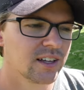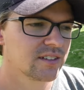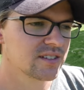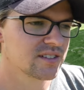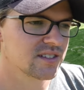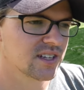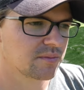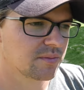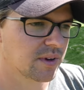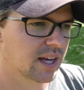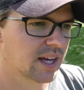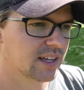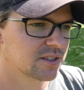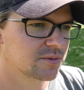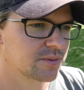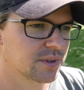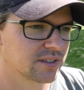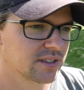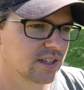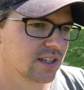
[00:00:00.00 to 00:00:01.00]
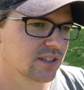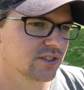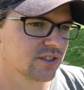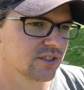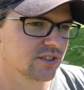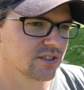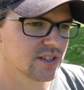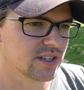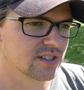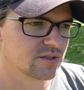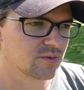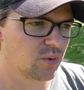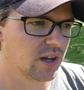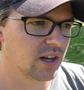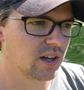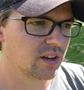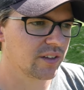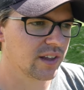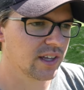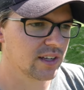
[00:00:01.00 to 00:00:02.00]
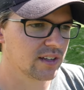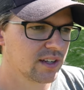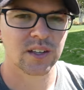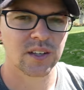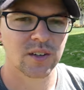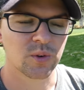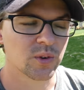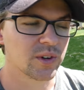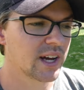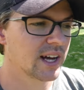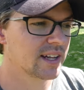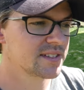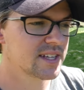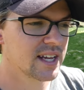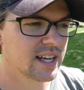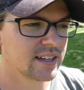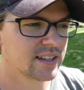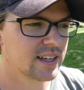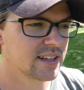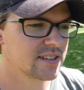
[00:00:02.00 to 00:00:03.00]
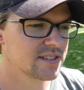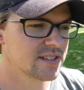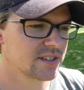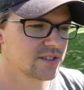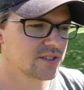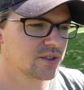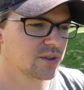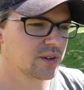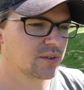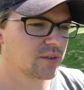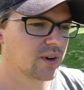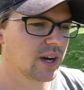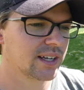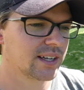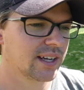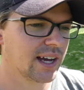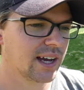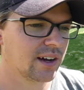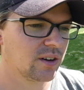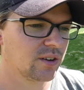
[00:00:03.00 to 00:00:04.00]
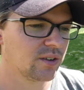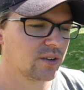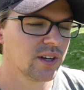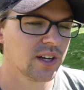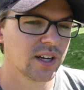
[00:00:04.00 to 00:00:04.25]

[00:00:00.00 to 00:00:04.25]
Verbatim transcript: to set my expectations as well that we're not 10 days into it right now